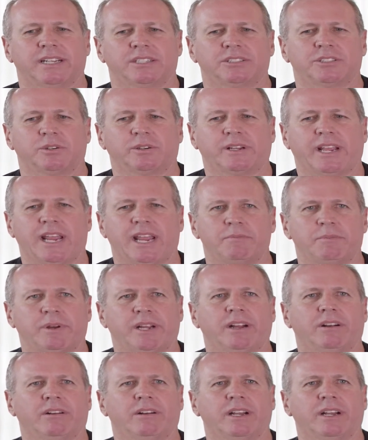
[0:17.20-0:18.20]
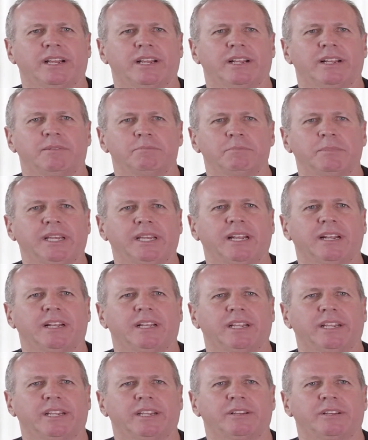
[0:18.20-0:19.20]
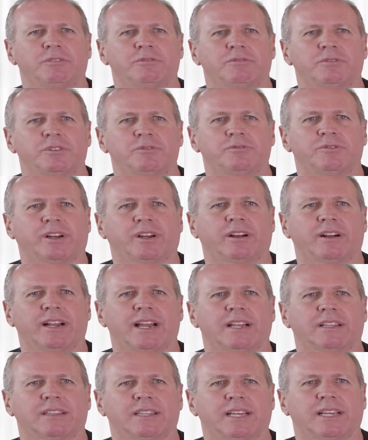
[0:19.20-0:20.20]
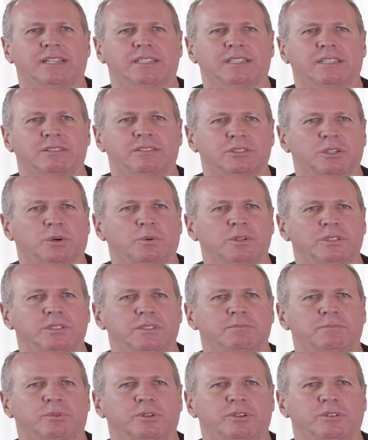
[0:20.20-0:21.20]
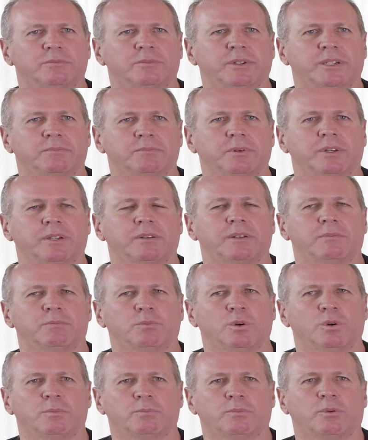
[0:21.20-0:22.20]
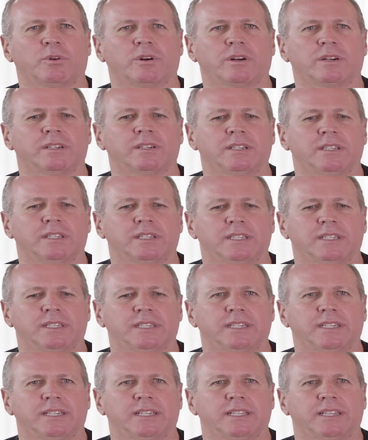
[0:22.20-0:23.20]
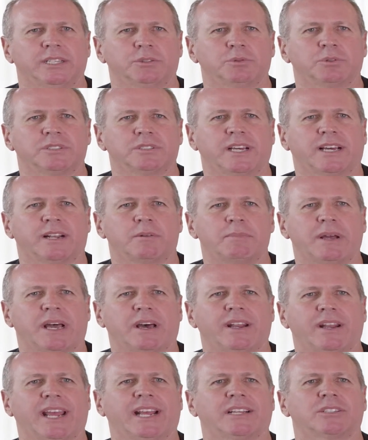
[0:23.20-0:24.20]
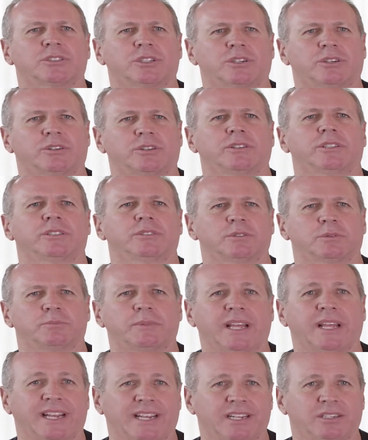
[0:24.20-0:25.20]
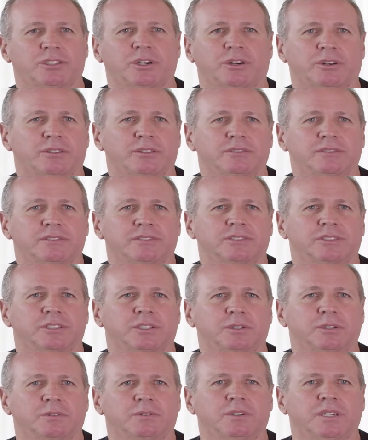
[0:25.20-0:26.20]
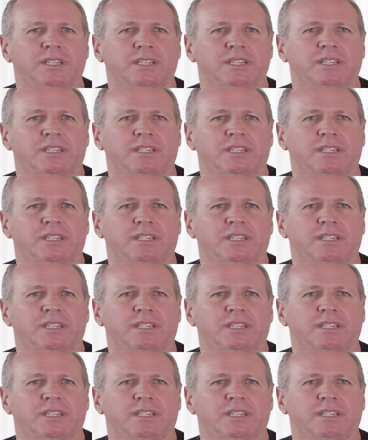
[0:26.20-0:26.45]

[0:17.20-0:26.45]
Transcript: and so came here, and immediately you, you figured out that there's always improvement, but more important, this was not about external. This was about internal. So,